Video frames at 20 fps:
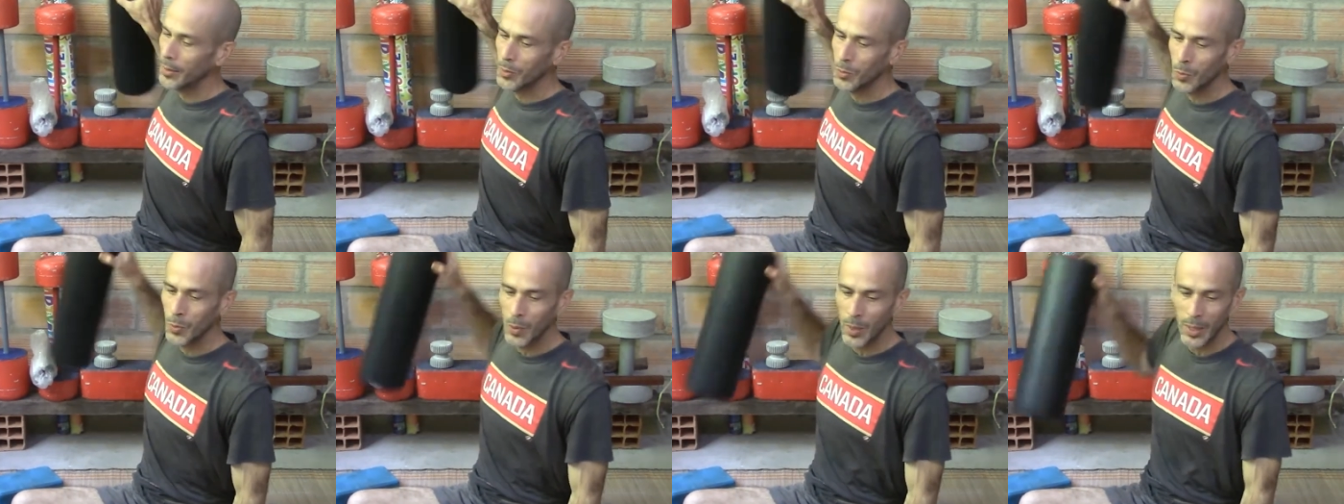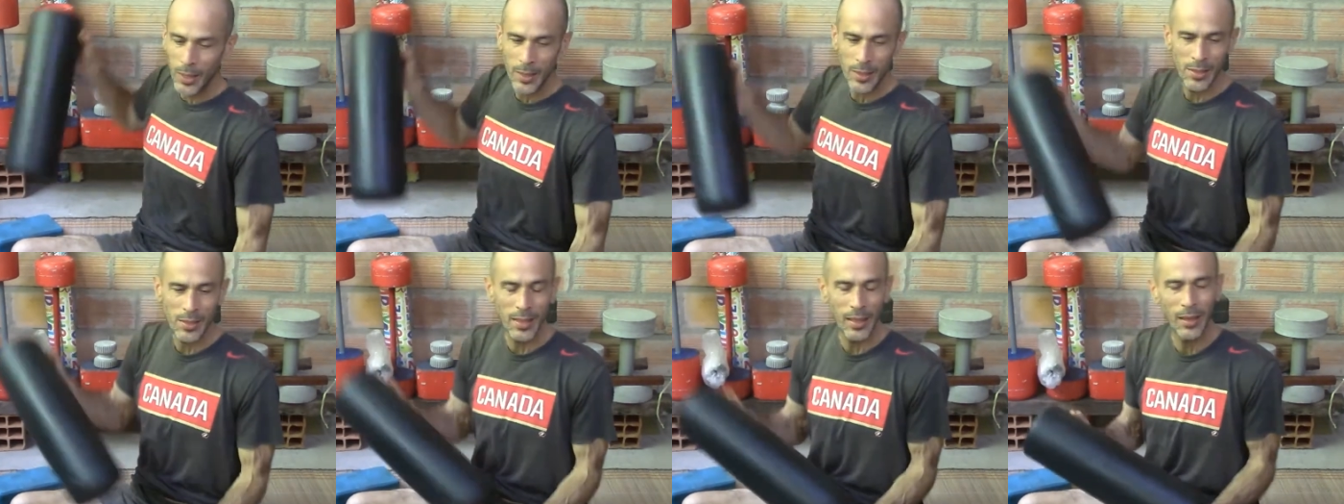
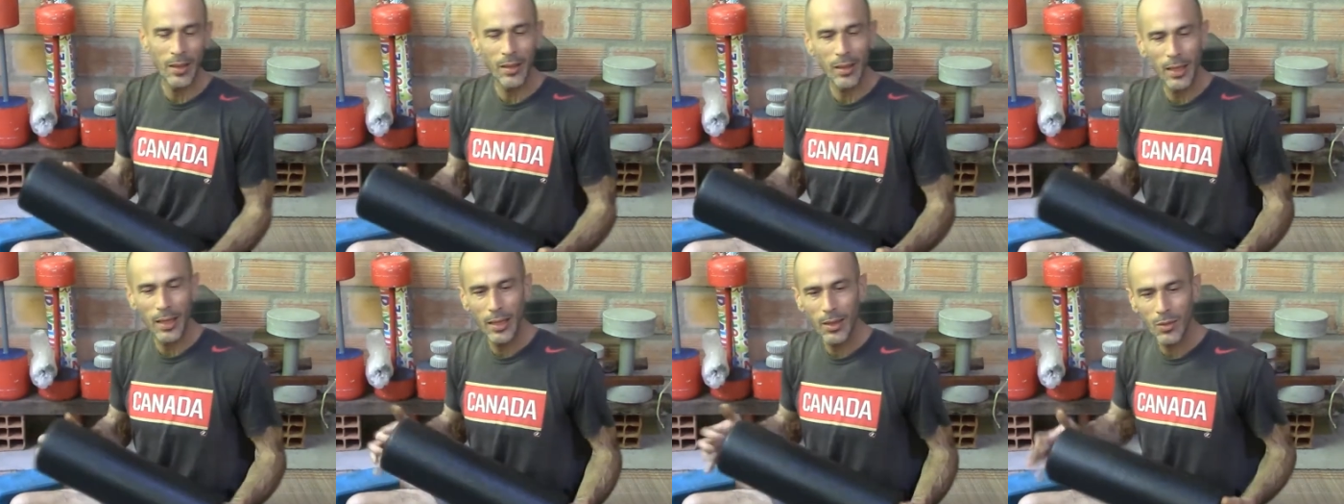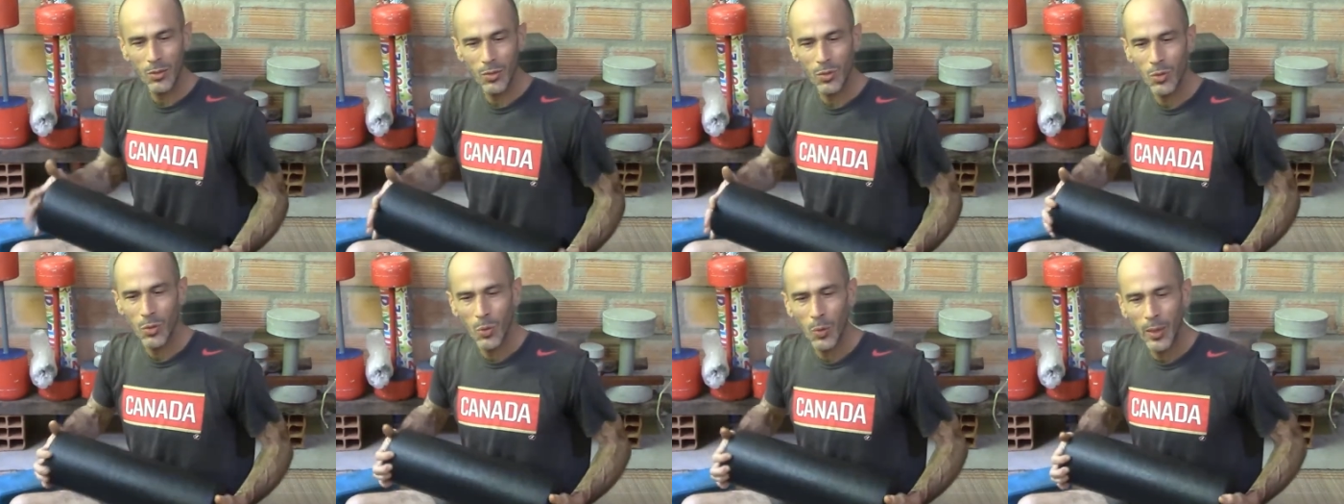was, I think,
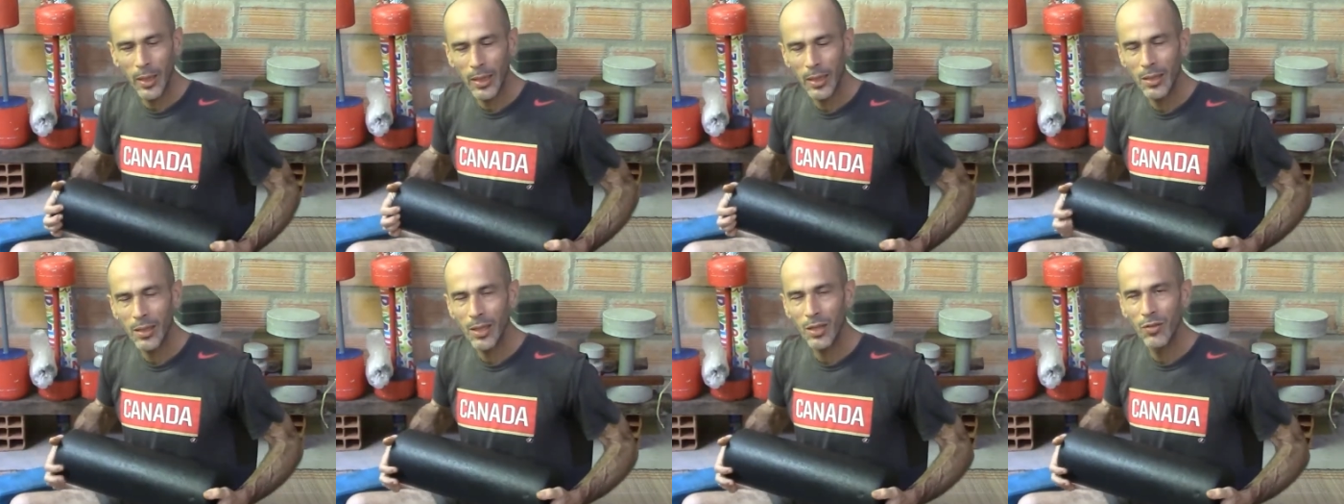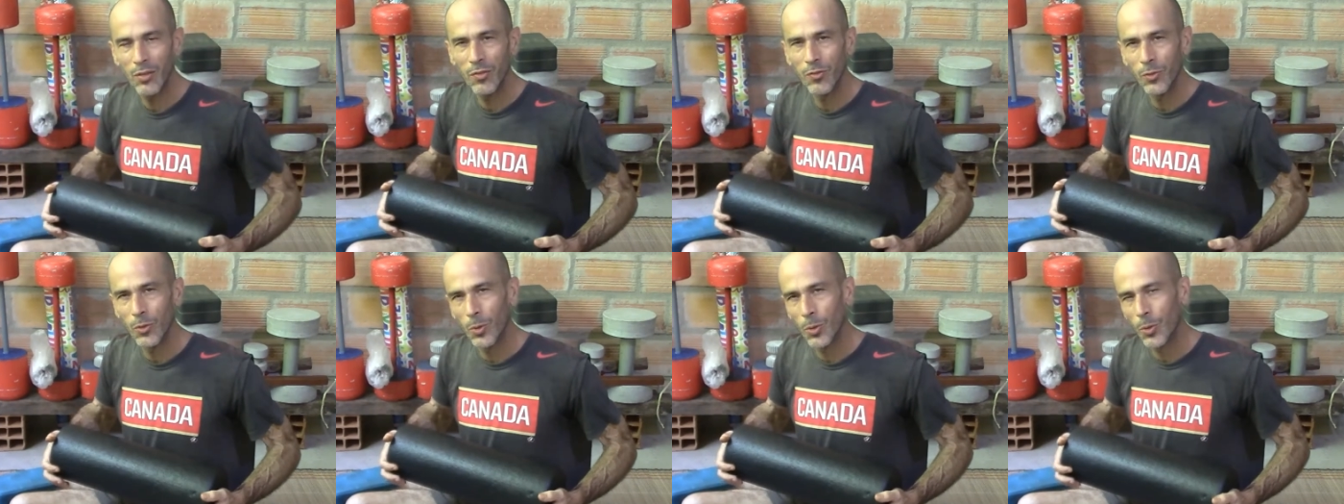
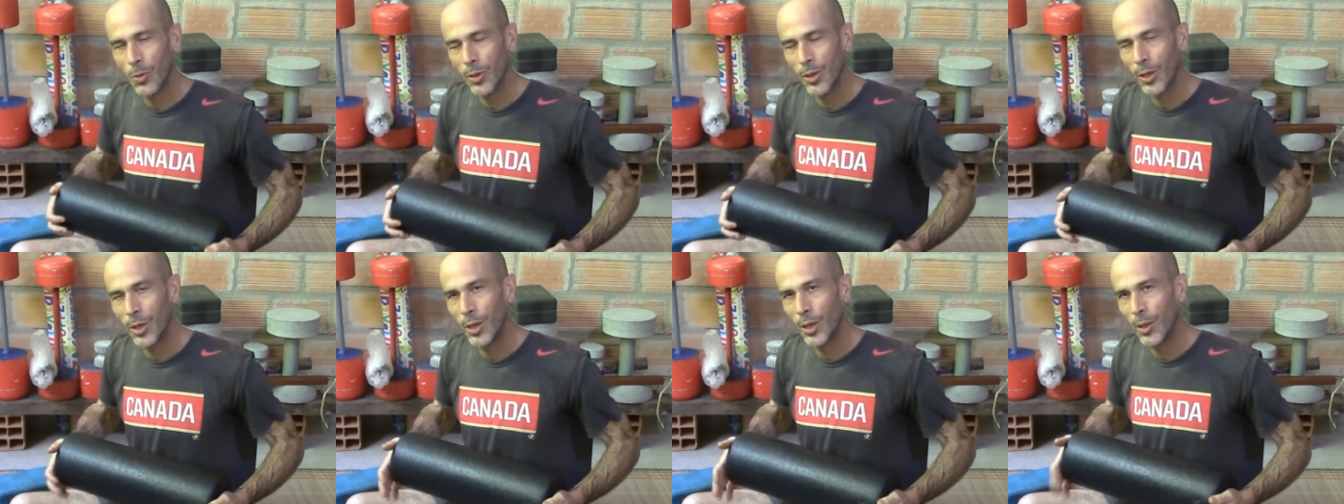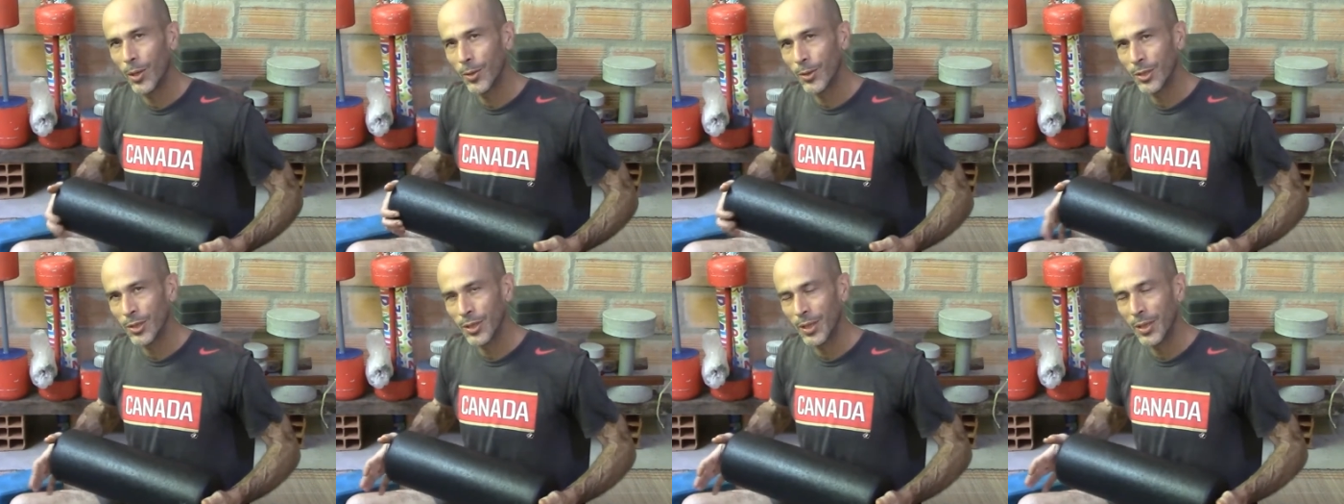
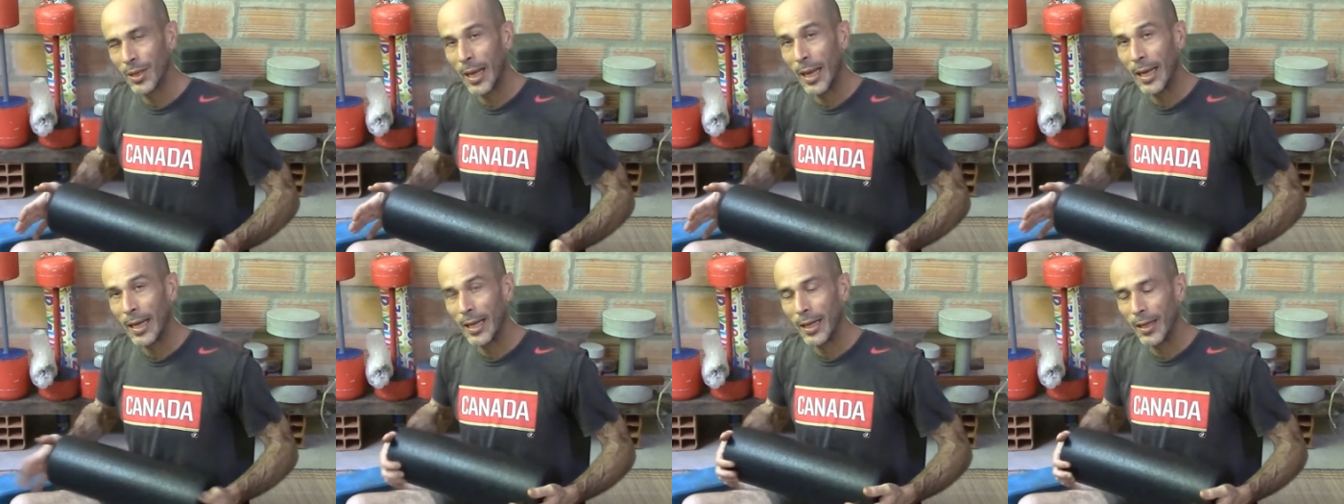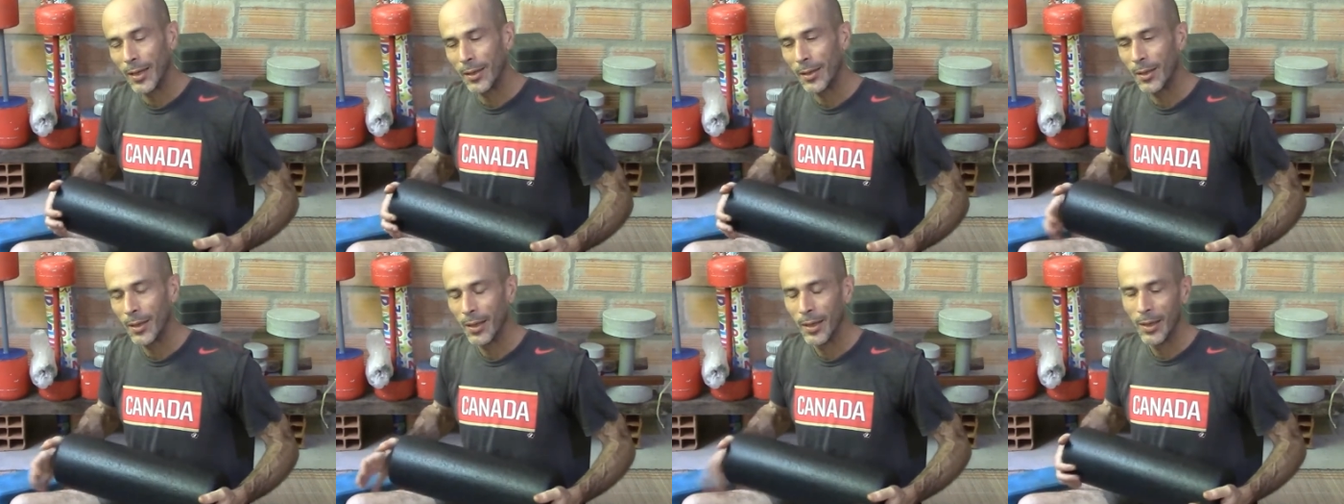$24
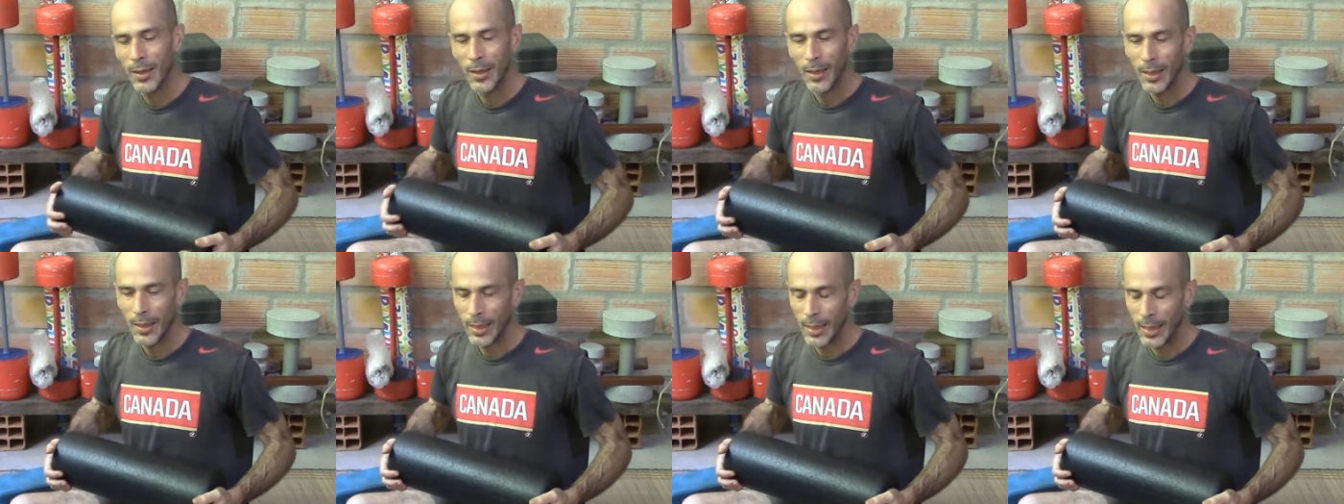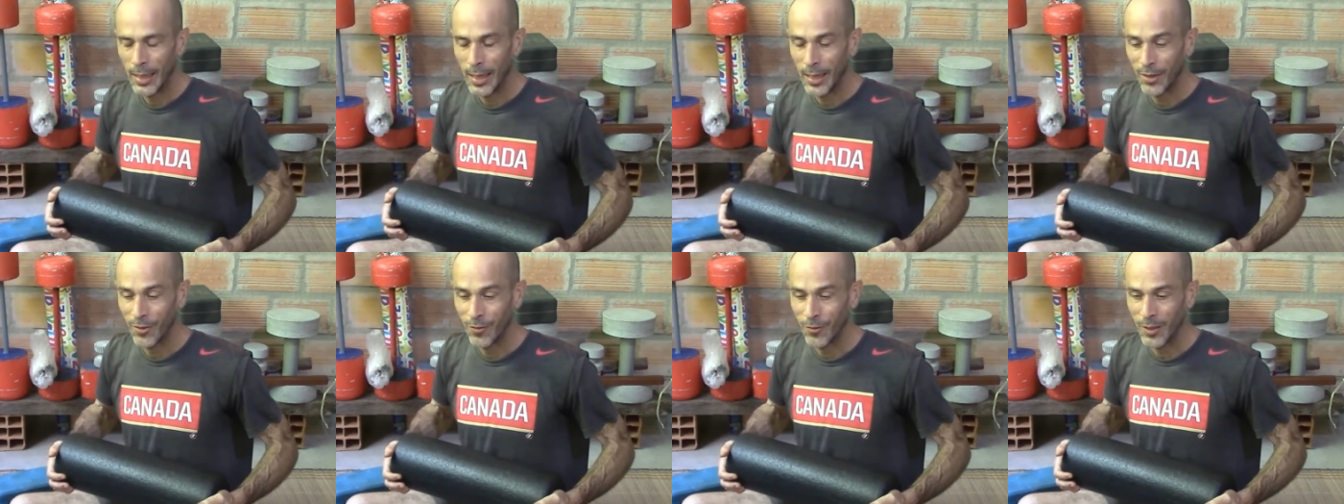Canadian
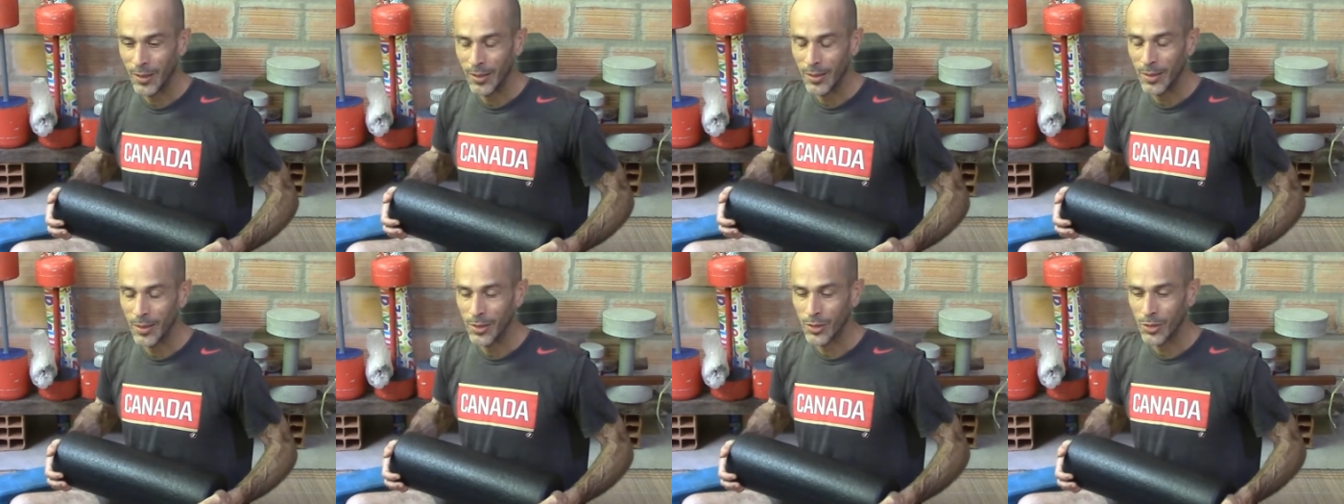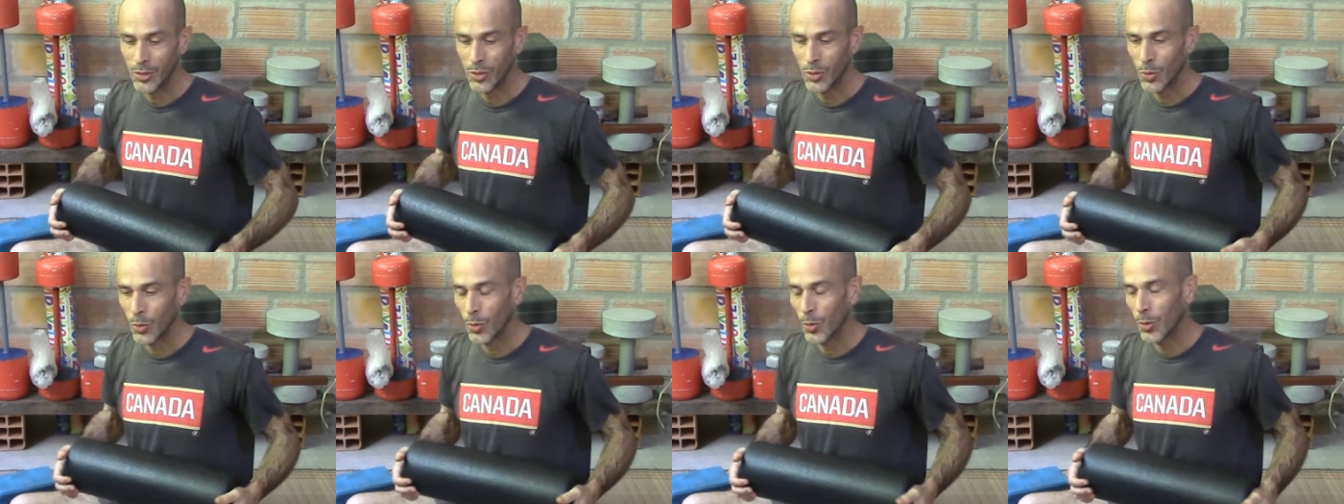at a fitness
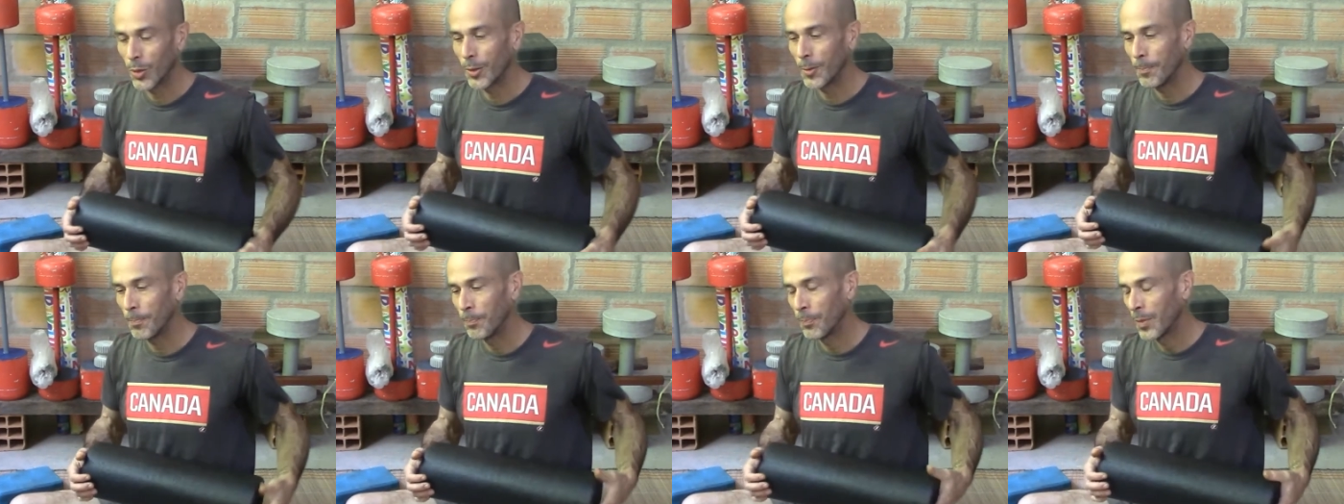store.